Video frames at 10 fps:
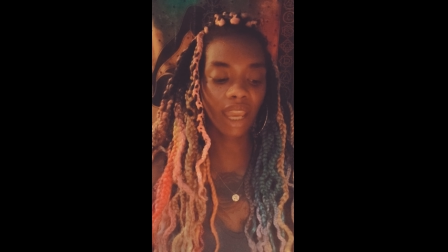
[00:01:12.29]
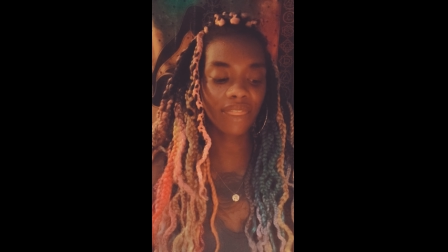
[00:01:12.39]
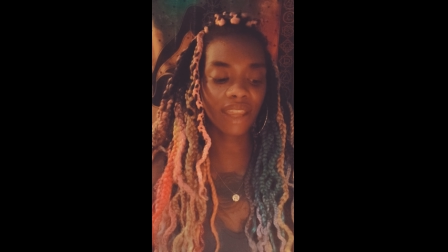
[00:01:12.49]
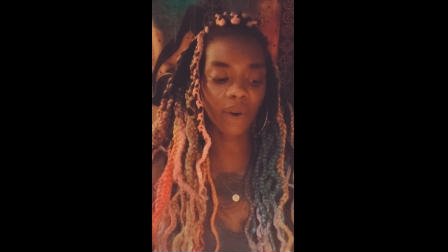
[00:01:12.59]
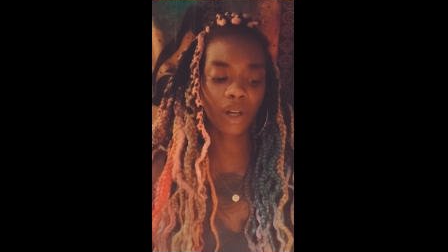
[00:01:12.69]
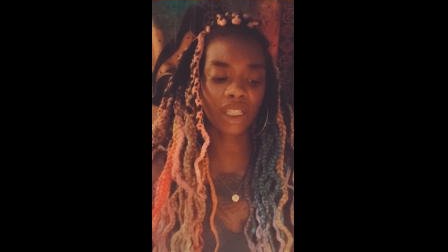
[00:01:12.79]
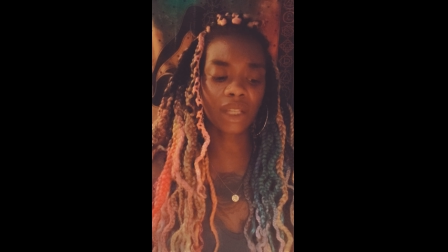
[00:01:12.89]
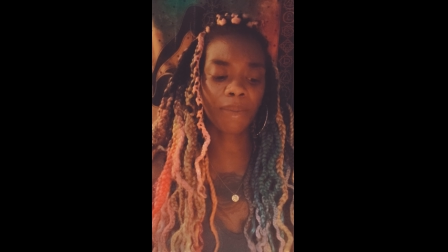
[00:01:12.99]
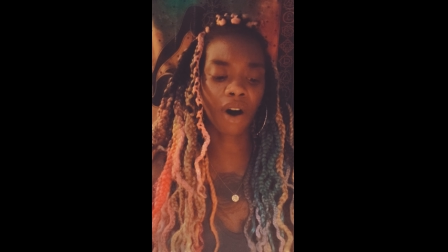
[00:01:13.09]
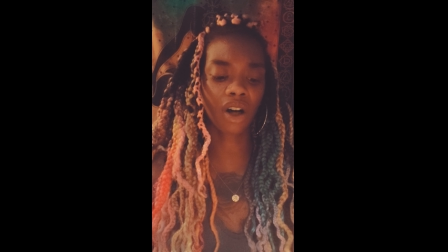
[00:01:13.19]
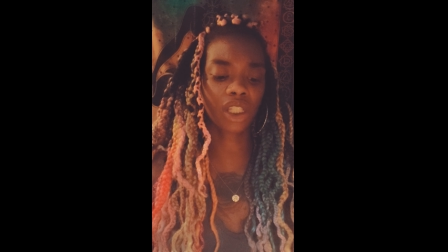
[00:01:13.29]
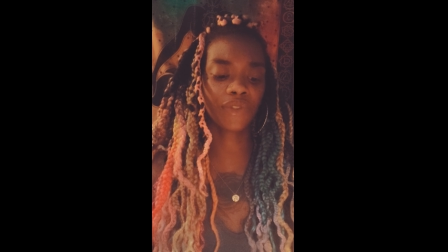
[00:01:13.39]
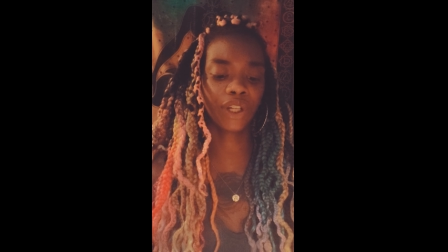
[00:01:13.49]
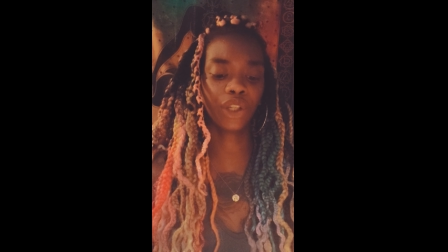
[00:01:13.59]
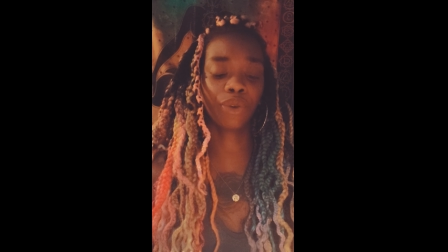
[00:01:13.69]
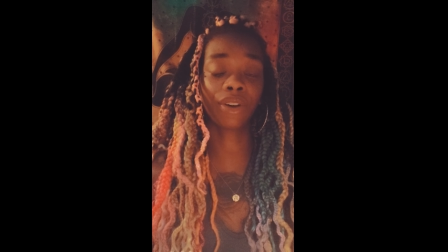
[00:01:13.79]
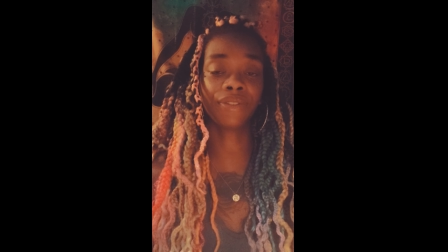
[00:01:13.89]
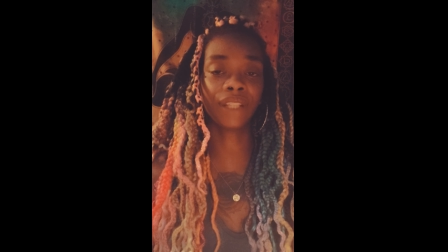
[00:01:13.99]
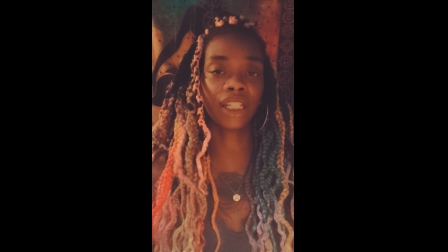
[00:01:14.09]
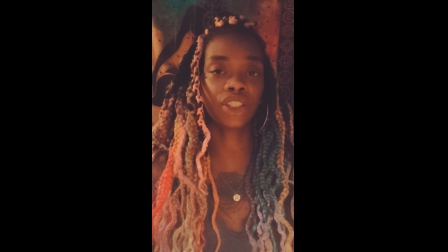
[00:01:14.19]
There was a pause for you to
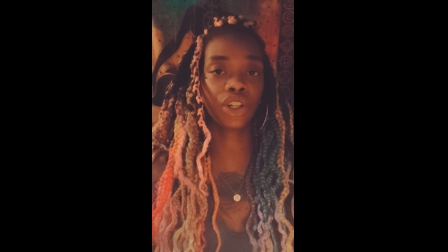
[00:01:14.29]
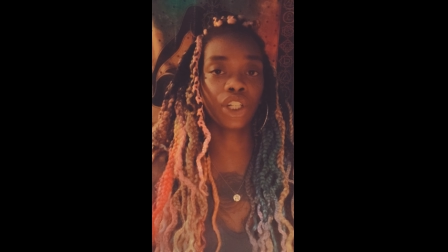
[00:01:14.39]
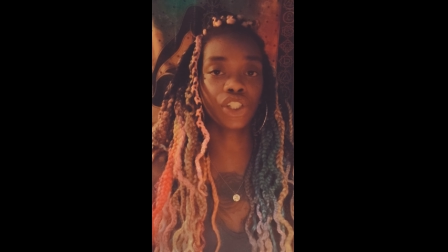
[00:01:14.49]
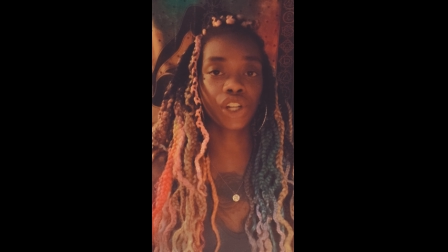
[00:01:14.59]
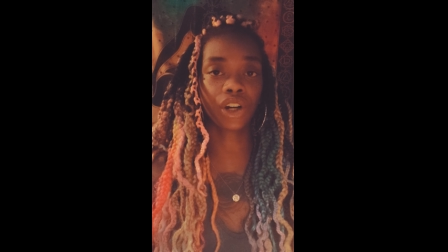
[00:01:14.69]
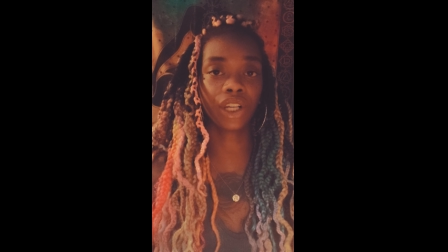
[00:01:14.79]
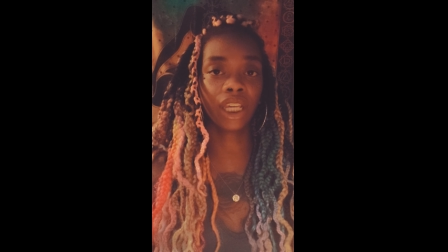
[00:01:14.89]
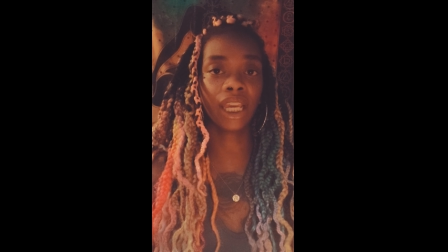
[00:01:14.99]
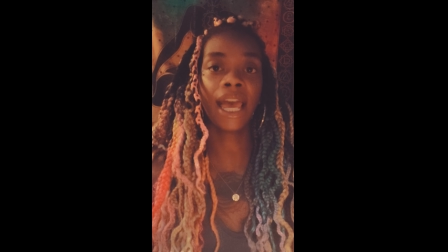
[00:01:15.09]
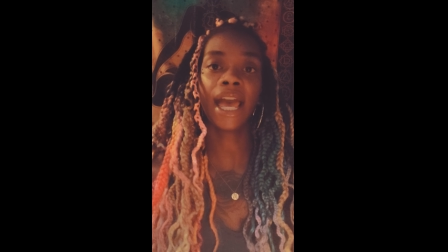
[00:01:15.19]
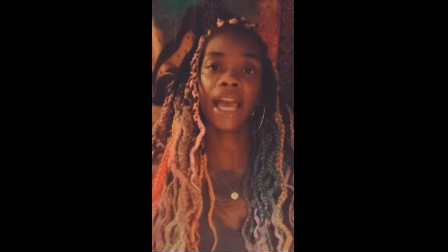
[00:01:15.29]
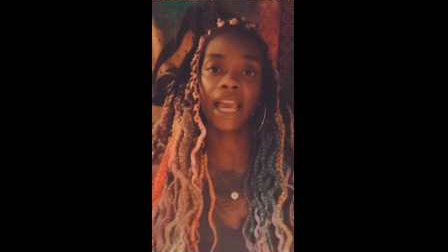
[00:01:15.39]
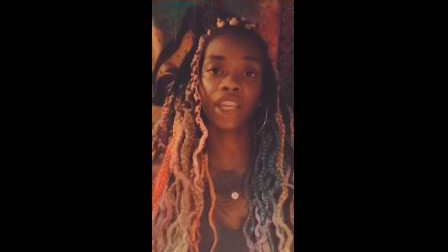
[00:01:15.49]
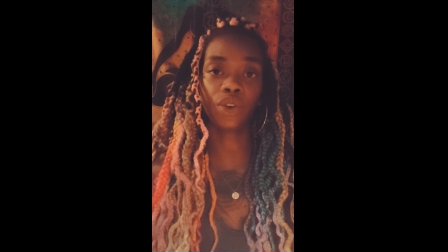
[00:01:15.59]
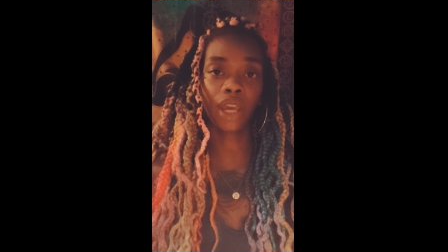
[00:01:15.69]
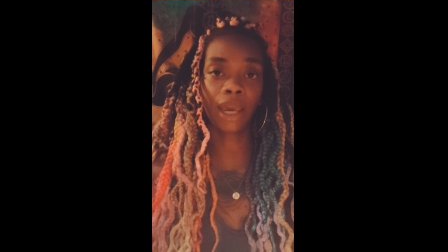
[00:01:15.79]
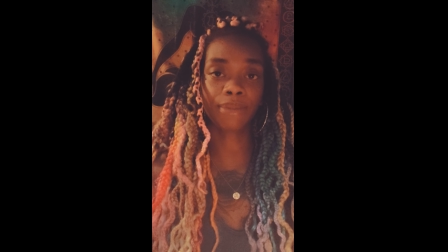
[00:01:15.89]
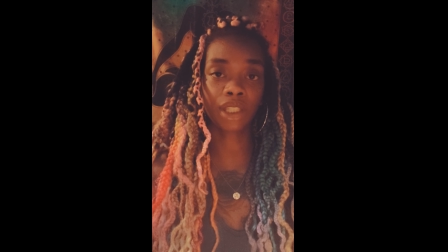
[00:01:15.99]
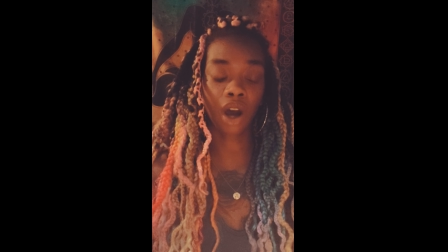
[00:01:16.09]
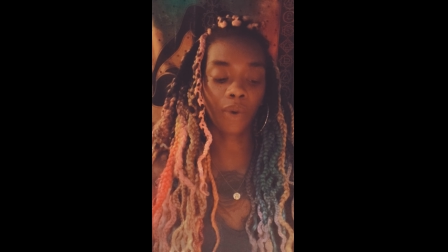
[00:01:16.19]
reflect on your journey and you
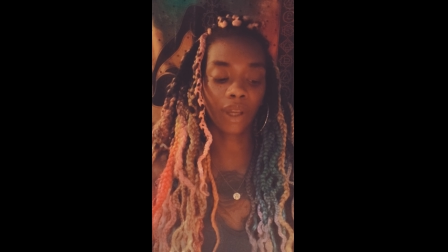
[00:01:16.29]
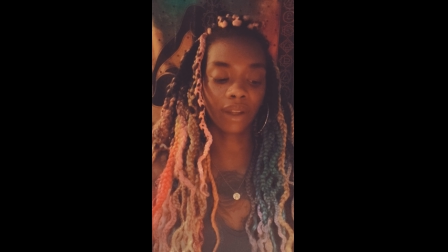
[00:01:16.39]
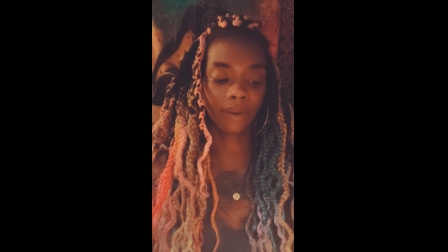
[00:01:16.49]
kept going.